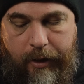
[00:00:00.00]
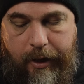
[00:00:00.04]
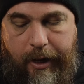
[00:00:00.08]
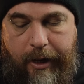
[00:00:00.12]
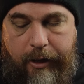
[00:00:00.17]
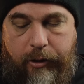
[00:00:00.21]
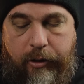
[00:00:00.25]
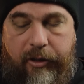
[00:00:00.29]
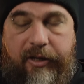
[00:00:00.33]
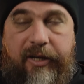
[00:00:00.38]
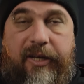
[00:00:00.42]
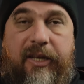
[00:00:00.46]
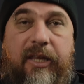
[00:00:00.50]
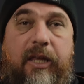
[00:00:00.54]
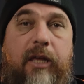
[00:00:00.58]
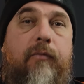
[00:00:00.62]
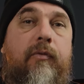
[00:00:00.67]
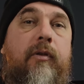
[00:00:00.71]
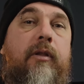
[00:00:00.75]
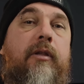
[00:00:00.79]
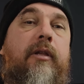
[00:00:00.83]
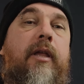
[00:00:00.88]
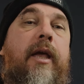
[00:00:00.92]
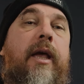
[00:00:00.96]
And you can
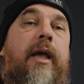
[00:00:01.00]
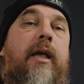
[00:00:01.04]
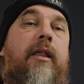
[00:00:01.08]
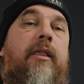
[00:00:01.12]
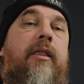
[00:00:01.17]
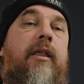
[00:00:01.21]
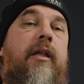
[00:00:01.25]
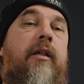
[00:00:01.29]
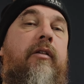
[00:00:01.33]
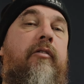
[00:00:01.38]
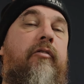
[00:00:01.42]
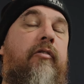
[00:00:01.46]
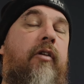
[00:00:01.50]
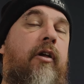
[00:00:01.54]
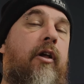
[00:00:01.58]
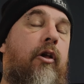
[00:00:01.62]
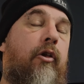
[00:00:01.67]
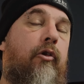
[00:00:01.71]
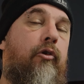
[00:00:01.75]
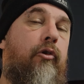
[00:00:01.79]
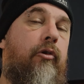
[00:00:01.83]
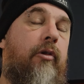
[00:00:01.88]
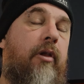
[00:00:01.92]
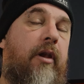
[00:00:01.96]
even take things
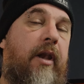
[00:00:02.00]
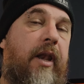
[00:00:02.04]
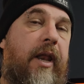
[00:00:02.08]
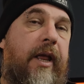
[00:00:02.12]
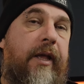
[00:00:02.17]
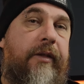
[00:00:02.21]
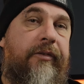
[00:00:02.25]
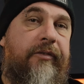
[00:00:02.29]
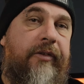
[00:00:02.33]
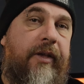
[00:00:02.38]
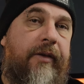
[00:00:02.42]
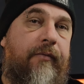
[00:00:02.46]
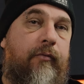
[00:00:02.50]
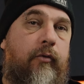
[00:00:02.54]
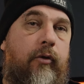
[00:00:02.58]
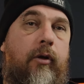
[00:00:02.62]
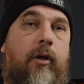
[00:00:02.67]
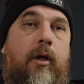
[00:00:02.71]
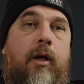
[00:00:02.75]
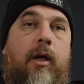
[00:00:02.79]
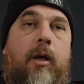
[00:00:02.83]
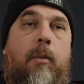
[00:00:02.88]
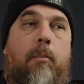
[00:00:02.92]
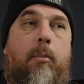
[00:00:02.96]
to the next
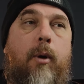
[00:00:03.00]
level